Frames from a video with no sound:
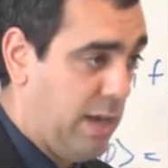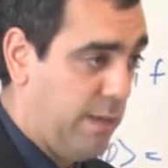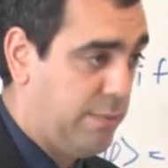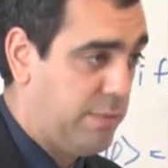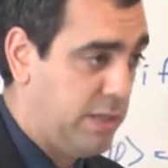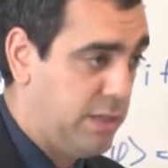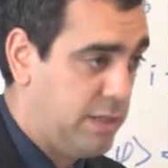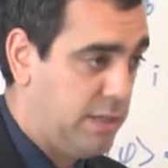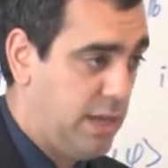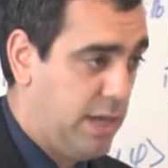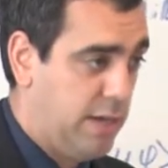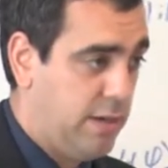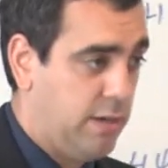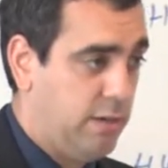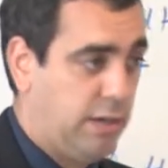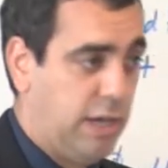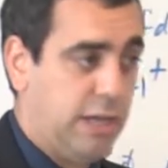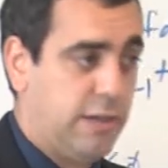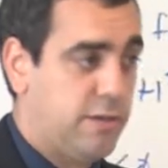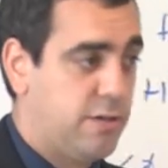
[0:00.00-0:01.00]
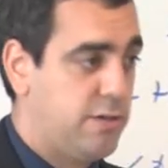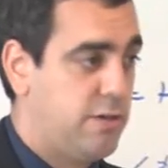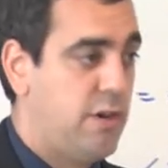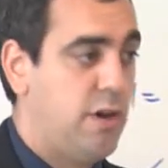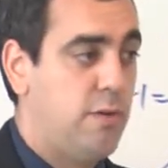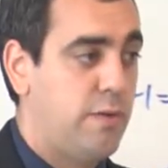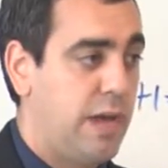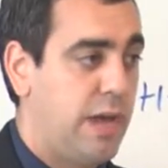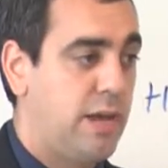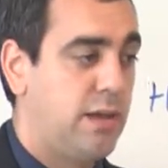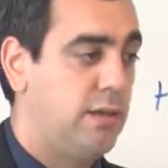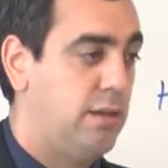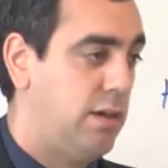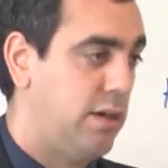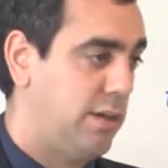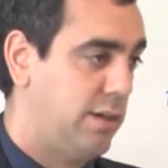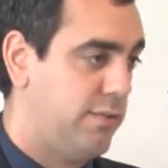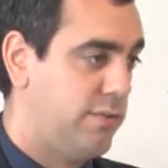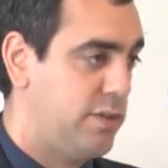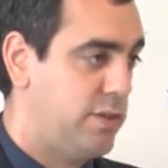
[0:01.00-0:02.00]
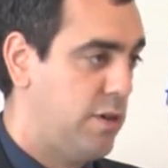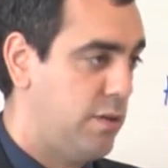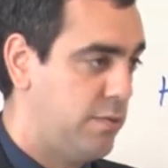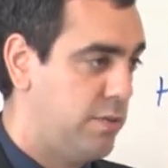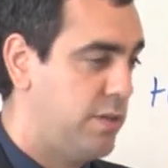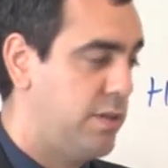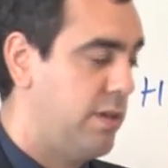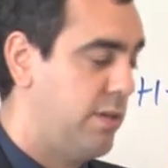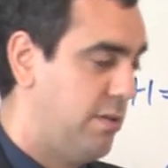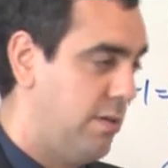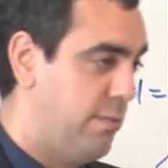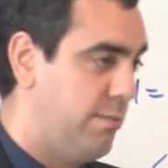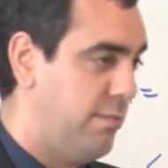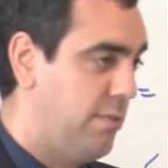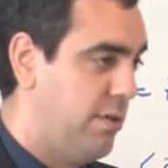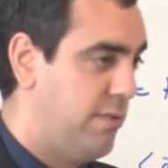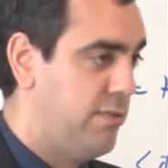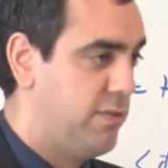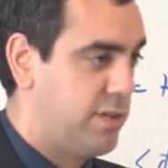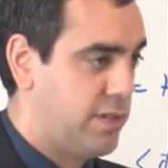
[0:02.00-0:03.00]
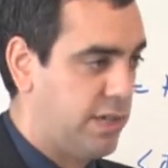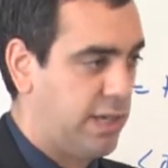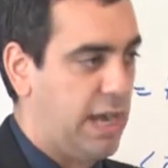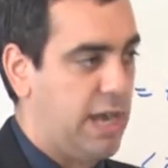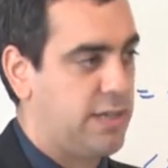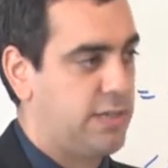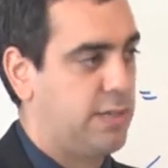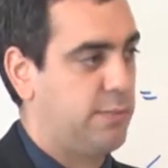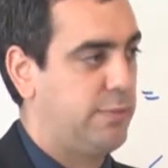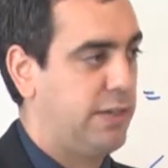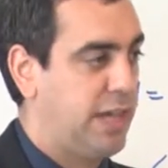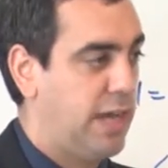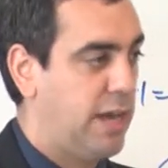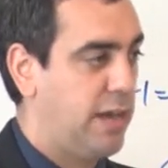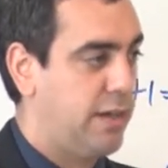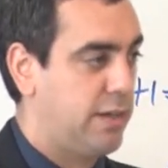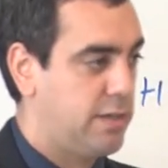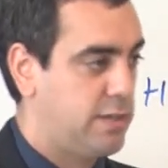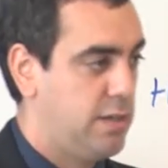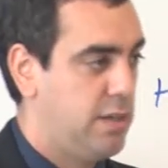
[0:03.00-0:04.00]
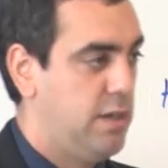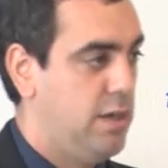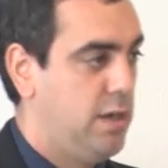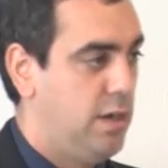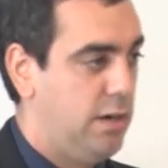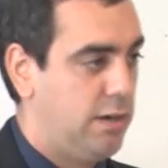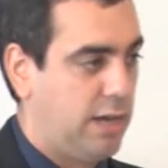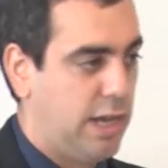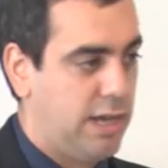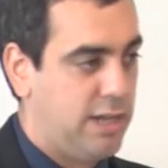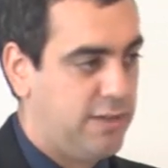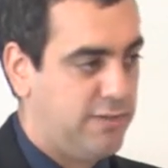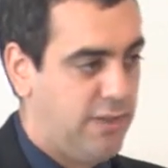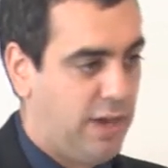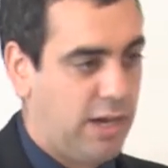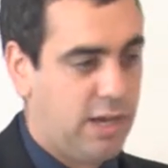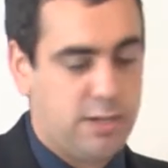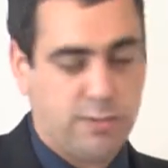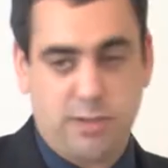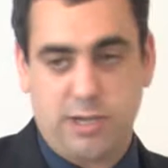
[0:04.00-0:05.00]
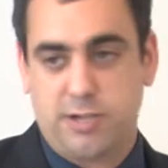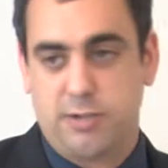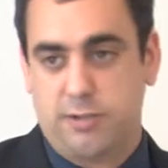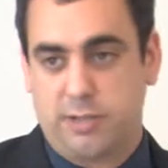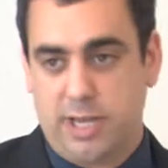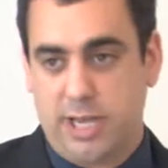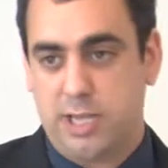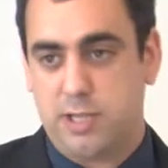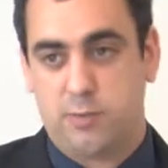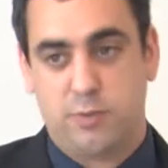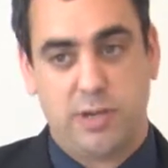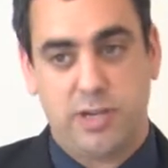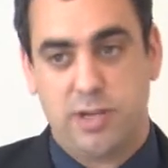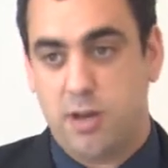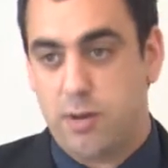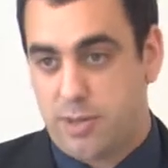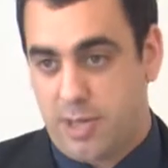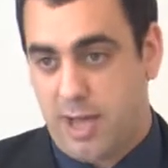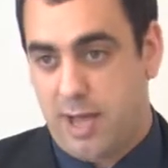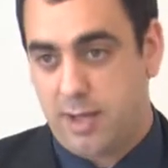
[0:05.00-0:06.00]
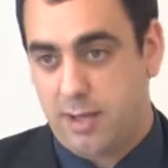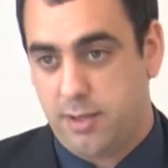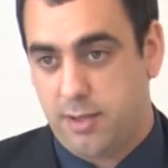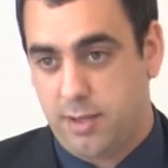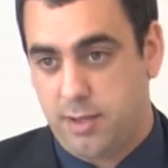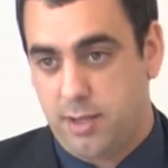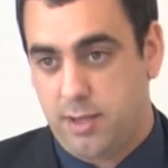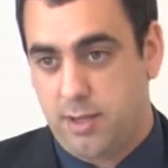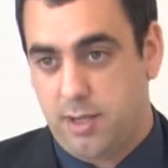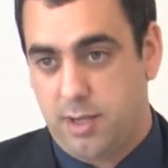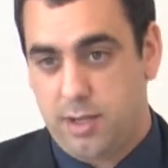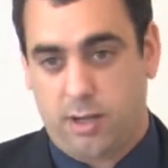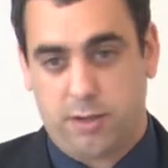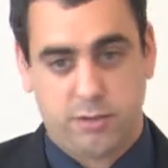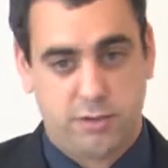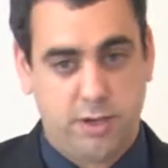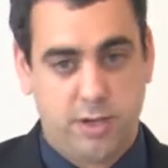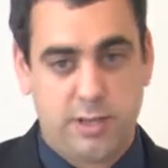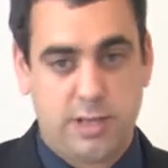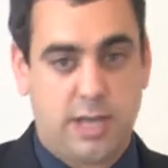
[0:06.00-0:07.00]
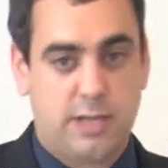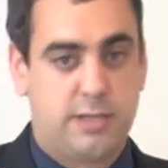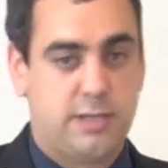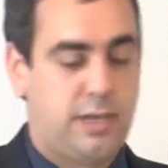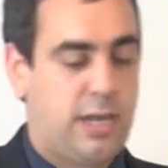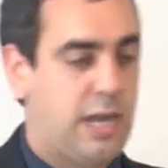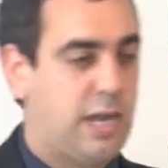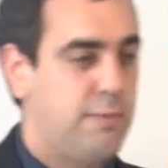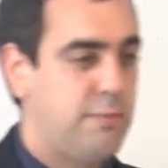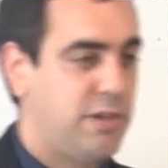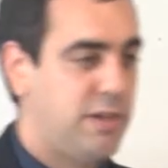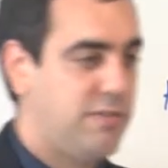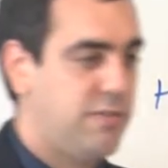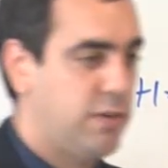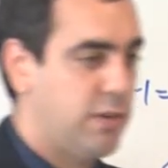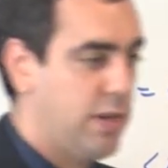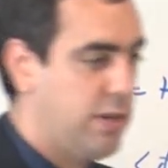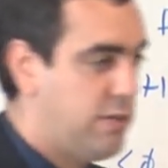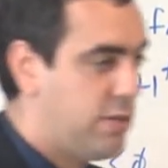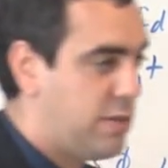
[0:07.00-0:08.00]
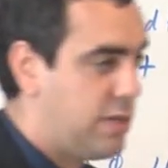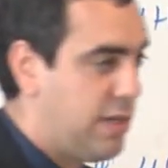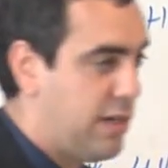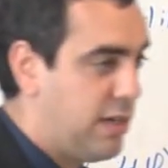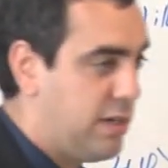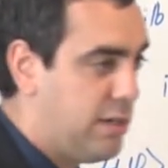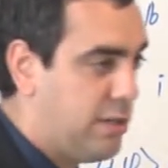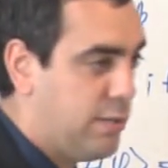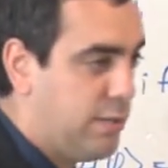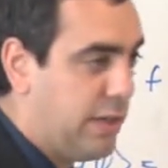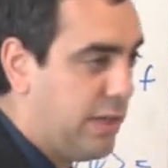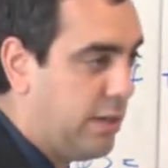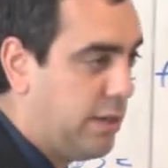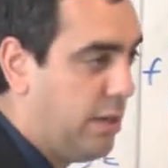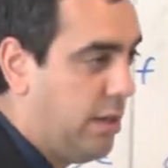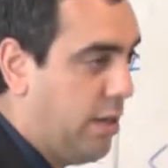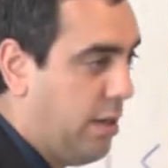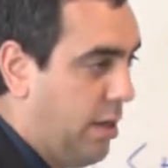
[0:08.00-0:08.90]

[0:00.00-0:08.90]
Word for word: up and said, okay, there's no analog of Stone's theorem for stochastic mechanics. Okay, in the finite dimensional case, we know that. And I'll show you that today, but if you're interested in doing